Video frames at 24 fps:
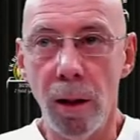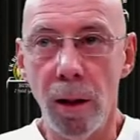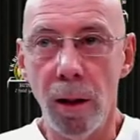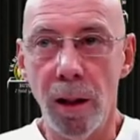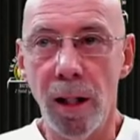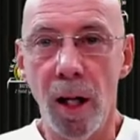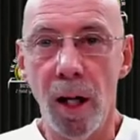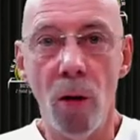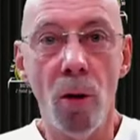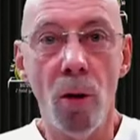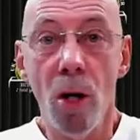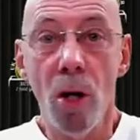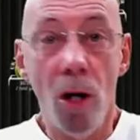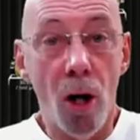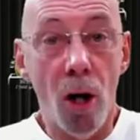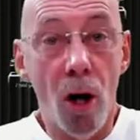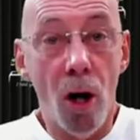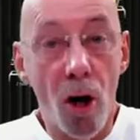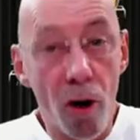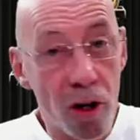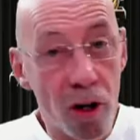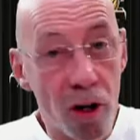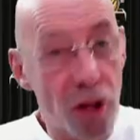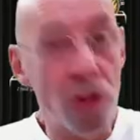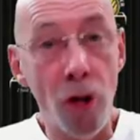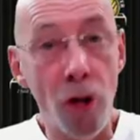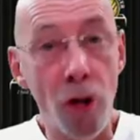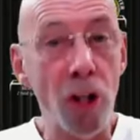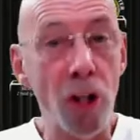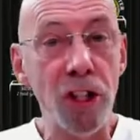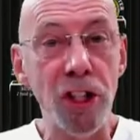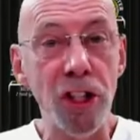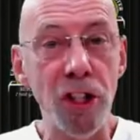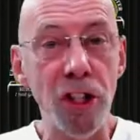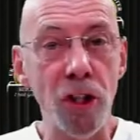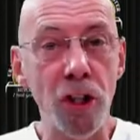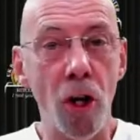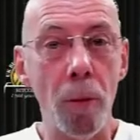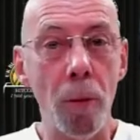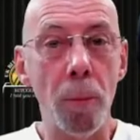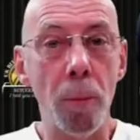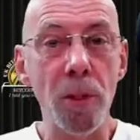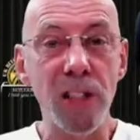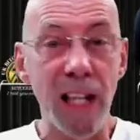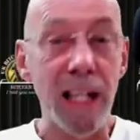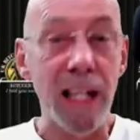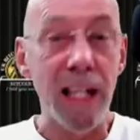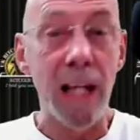on a
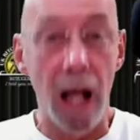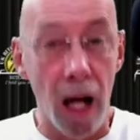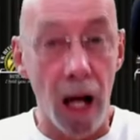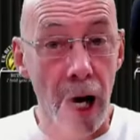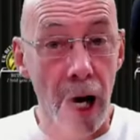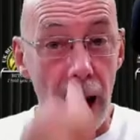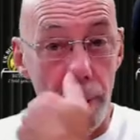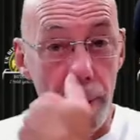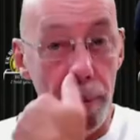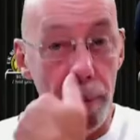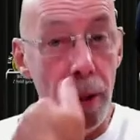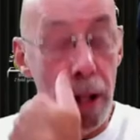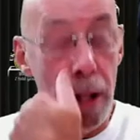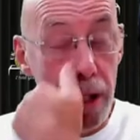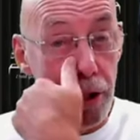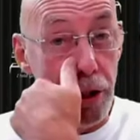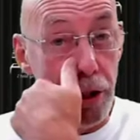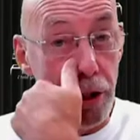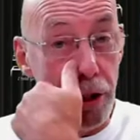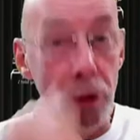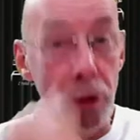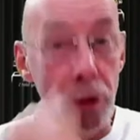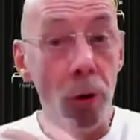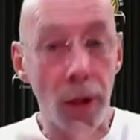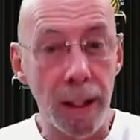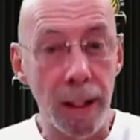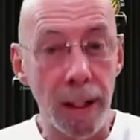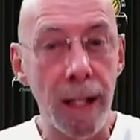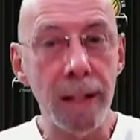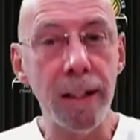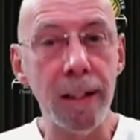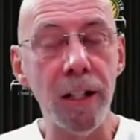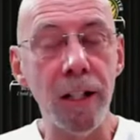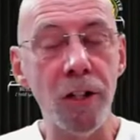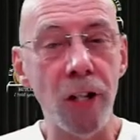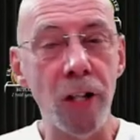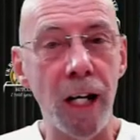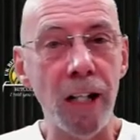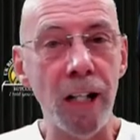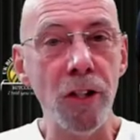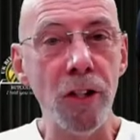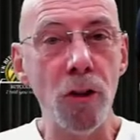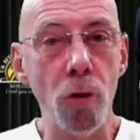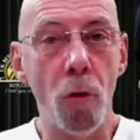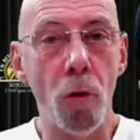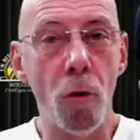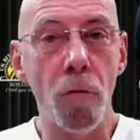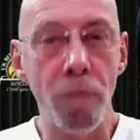99% up that you can actually
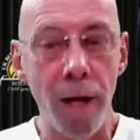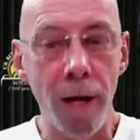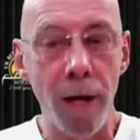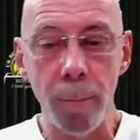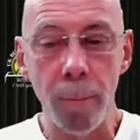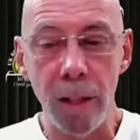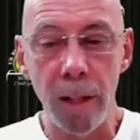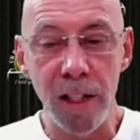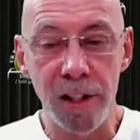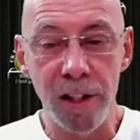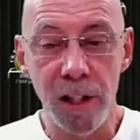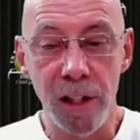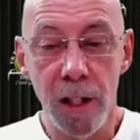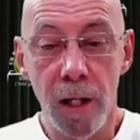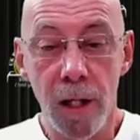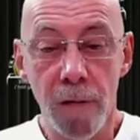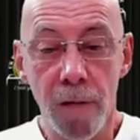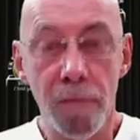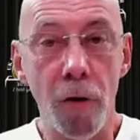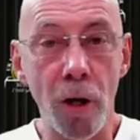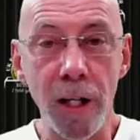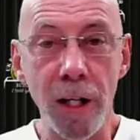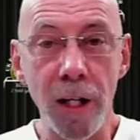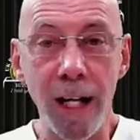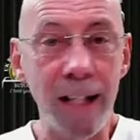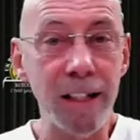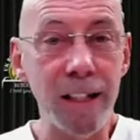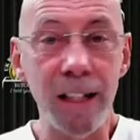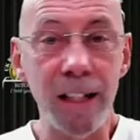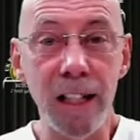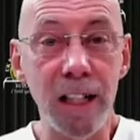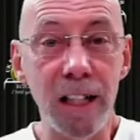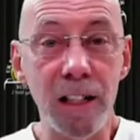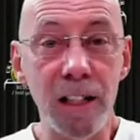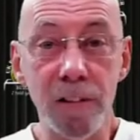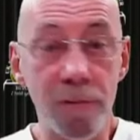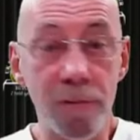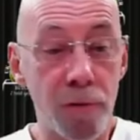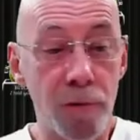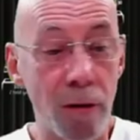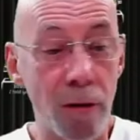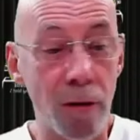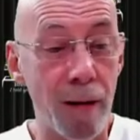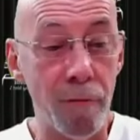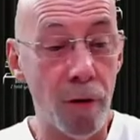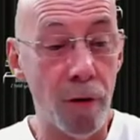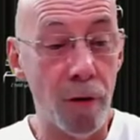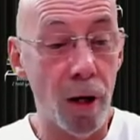change your family's finances
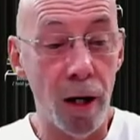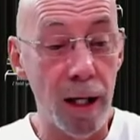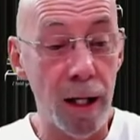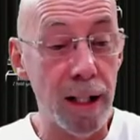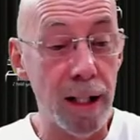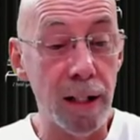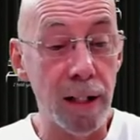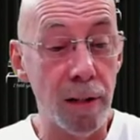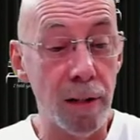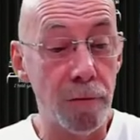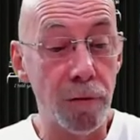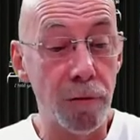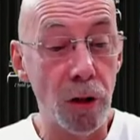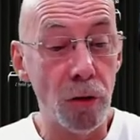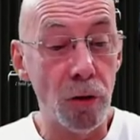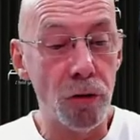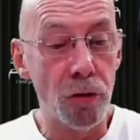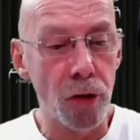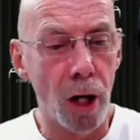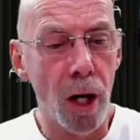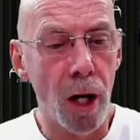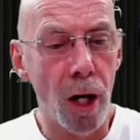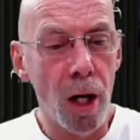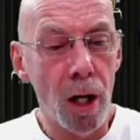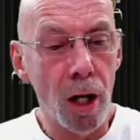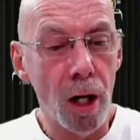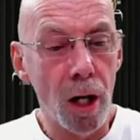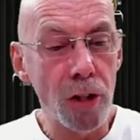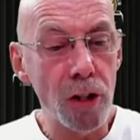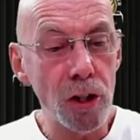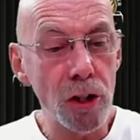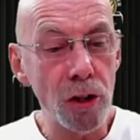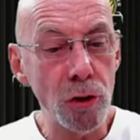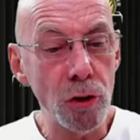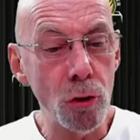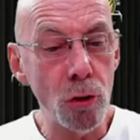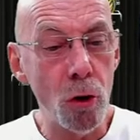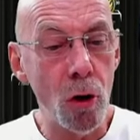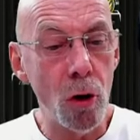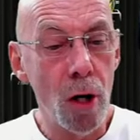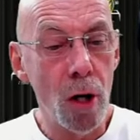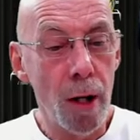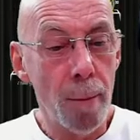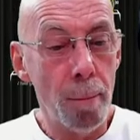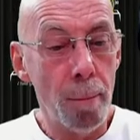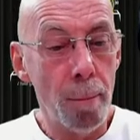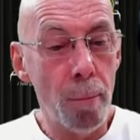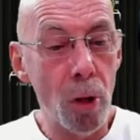forever in the future. I just saw
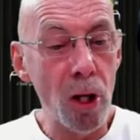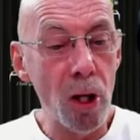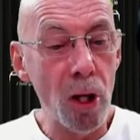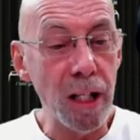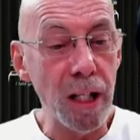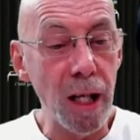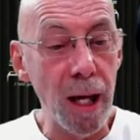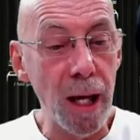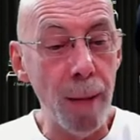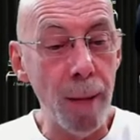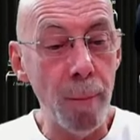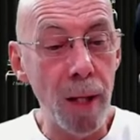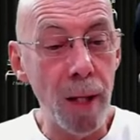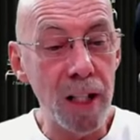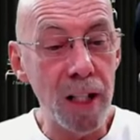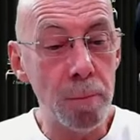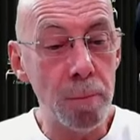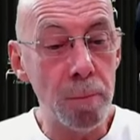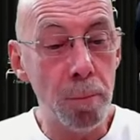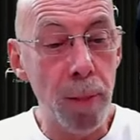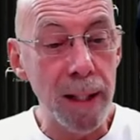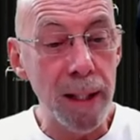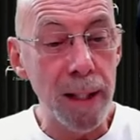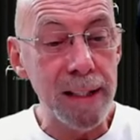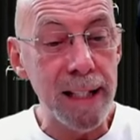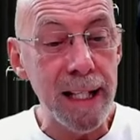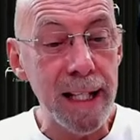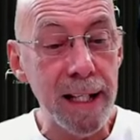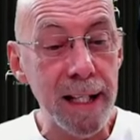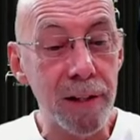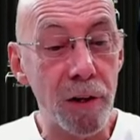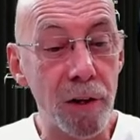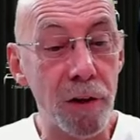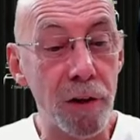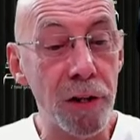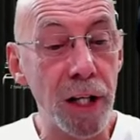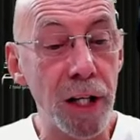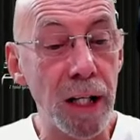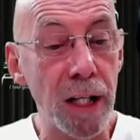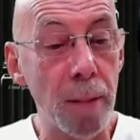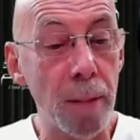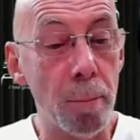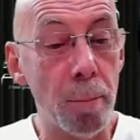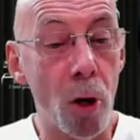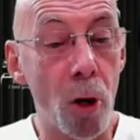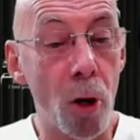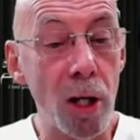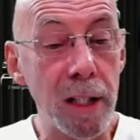Mike MS Biteeth. I
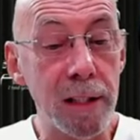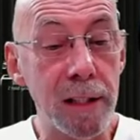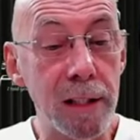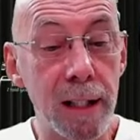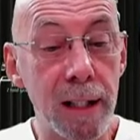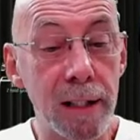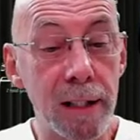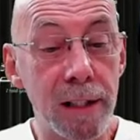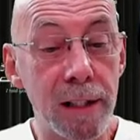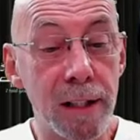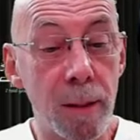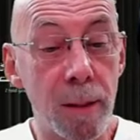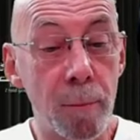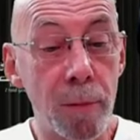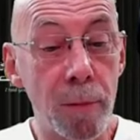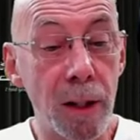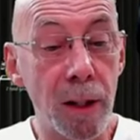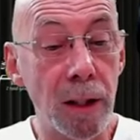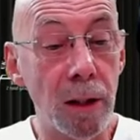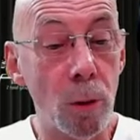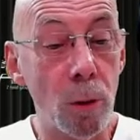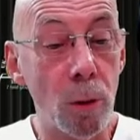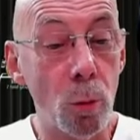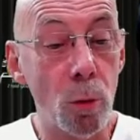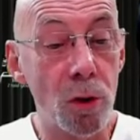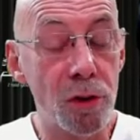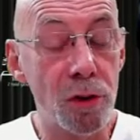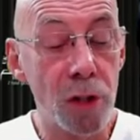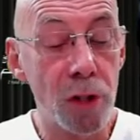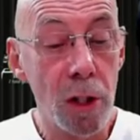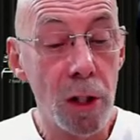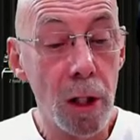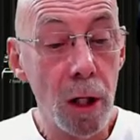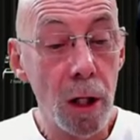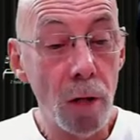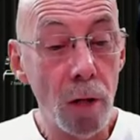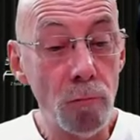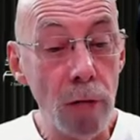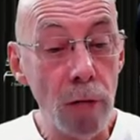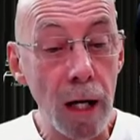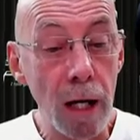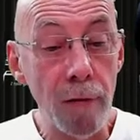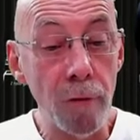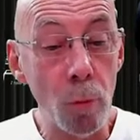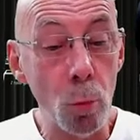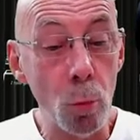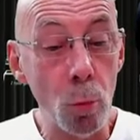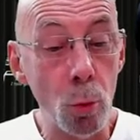think Mike said something that was
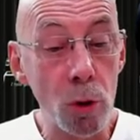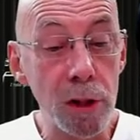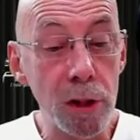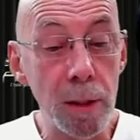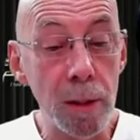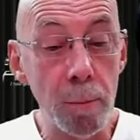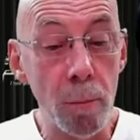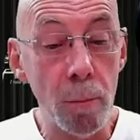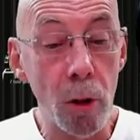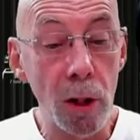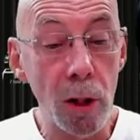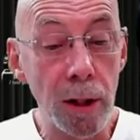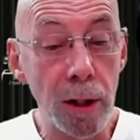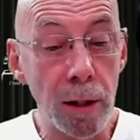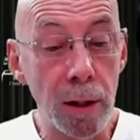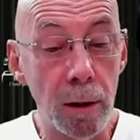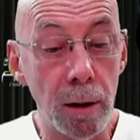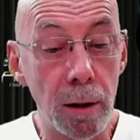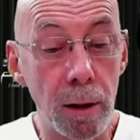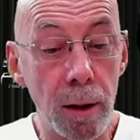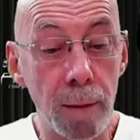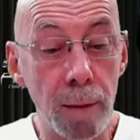relevant. Was it Mike?